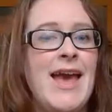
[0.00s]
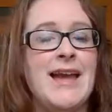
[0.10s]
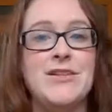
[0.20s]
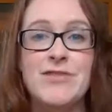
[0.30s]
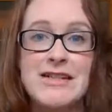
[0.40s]

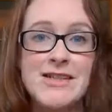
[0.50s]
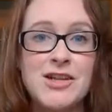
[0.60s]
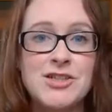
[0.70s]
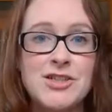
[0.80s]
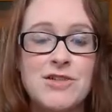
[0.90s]
any
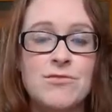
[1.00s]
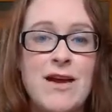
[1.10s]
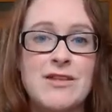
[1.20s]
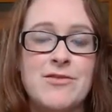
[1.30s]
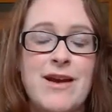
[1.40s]
research that you've
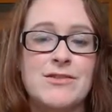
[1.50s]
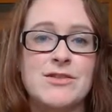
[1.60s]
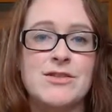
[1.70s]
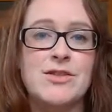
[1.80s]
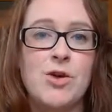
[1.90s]
read
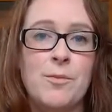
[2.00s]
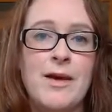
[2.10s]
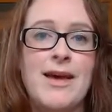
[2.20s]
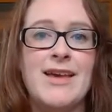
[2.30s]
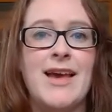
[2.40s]
around the
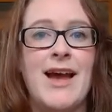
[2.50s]
topic.